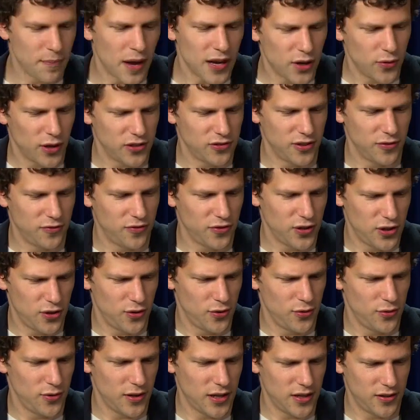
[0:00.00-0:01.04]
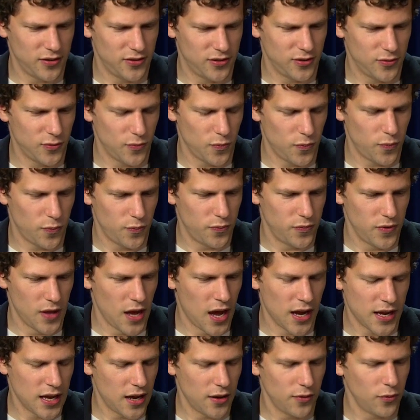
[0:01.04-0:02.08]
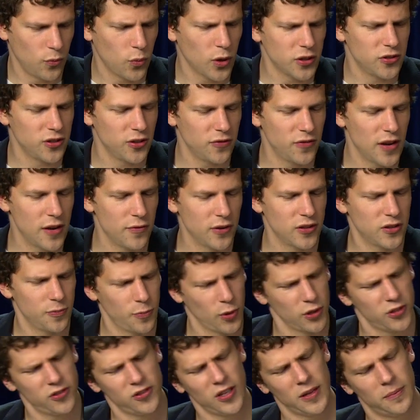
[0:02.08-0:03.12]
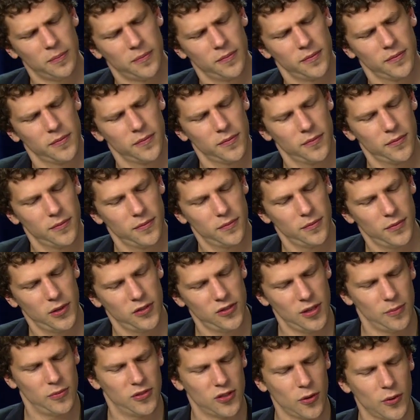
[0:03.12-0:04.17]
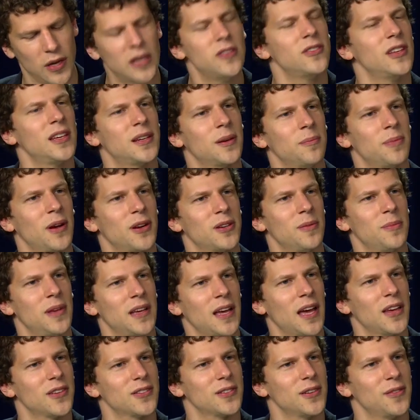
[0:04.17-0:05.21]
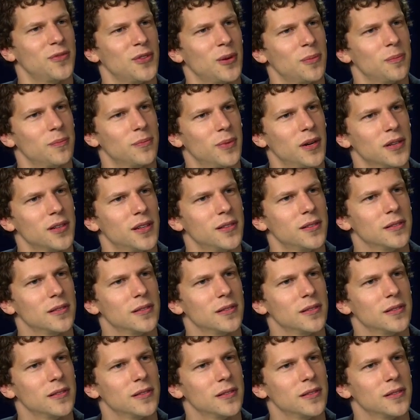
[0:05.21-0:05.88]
My question for you is, what's your favorite sports team? Which seems so easy compared to being asked if you're pregnant.